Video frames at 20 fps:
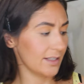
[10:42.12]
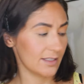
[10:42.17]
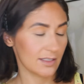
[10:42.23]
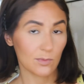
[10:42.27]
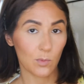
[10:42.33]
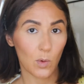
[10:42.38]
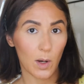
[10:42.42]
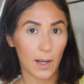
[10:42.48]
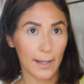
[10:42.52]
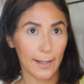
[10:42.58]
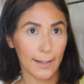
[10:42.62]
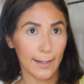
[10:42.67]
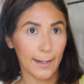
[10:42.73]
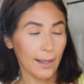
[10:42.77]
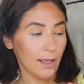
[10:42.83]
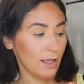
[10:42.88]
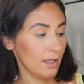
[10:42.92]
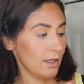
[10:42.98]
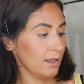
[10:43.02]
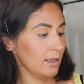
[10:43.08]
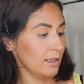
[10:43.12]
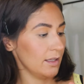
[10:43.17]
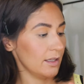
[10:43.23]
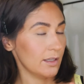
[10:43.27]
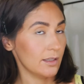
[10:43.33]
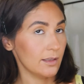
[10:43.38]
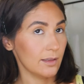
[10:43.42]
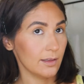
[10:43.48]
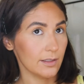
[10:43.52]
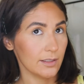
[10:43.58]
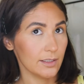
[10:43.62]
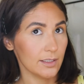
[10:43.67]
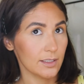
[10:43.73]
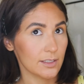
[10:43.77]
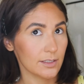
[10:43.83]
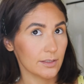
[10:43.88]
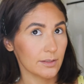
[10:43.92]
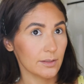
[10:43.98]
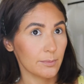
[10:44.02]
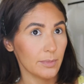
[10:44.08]
This one a
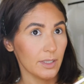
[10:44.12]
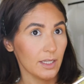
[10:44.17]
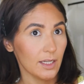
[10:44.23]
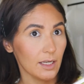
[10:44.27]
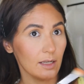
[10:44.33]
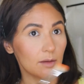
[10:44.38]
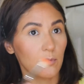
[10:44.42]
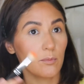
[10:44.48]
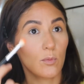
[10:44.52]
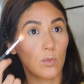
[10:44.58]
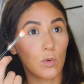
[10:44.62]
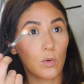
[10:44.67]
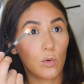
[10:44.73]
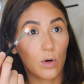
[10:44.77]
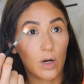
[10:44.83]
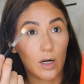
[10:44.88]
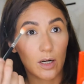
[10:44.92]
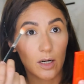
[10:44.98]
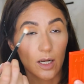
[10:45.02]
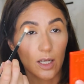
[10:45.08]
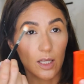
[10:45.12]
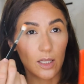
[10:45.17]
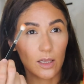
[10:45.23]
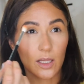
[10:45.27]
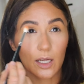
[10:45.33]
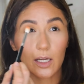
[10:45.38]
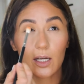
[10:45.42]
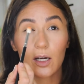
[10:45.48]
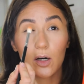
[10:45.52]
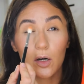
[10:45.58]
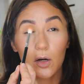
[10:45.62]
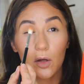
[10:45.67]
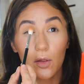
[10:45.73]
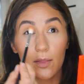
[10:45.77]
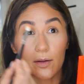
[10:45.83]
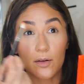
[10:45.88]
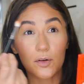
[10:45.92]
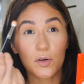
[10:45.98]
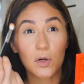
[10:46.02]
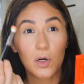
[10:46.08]
little bit more like
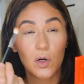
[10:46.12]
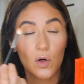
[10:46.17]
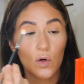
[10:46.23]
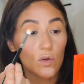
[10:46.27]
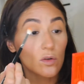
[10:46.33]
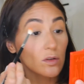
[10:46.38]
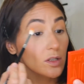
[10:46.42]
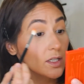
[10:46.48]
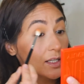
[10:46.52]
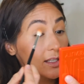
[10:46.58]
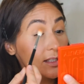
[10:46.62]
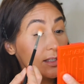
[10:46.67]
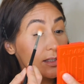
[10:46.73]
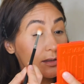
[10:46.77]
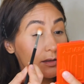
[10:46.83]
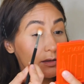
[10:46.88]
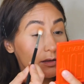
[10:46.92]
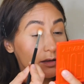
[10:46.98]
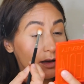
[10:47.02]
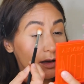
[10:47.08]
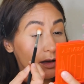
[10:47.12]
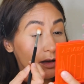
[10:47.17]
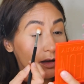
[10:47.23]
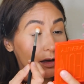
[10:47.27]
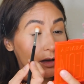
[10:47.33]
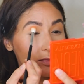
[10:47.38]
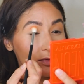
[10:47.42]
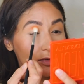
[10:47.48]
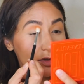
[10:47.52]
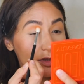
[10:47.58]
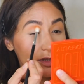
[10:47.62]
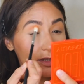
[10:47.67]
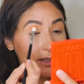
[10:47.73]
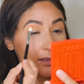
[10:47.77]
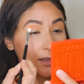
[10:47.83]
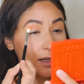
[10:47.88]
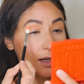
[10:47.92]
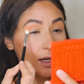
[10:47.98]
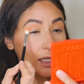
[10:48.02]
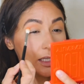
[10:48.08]
on the crease,
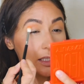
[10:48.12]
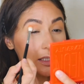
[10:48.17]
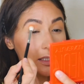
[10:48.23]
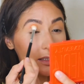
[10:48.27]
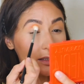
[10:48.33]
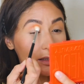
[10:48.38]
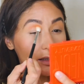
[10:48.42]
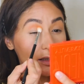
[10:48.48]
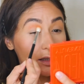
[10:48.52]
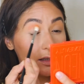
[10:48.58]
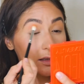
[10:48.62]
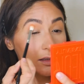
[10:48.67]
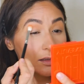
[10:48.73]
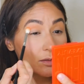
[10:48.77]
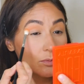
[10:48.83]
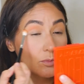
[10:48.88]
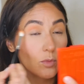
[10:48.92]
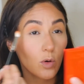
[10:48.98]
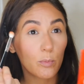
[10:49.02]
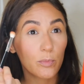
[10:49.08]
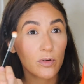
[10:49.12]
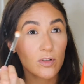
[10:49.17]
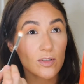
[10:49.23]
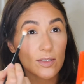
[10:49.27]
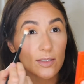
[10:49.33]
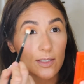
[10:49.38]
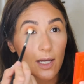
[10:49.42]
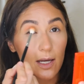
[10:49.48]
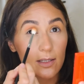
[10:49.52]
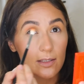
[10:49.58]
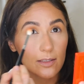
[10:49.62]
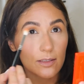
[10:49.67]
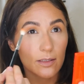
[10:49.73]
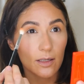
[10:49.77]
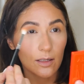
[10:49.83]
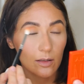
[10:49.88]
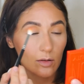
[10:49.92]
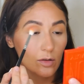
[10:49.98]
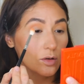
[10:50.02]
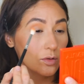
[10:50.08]
precisely, a little more
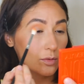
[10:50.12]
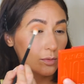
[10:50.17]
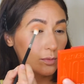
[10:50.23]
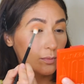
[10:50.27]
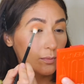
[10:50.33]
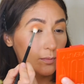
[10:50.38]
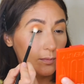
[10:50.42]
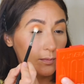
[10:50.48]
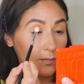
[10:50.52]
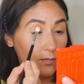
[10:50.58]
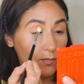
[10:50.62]
precisely, you know.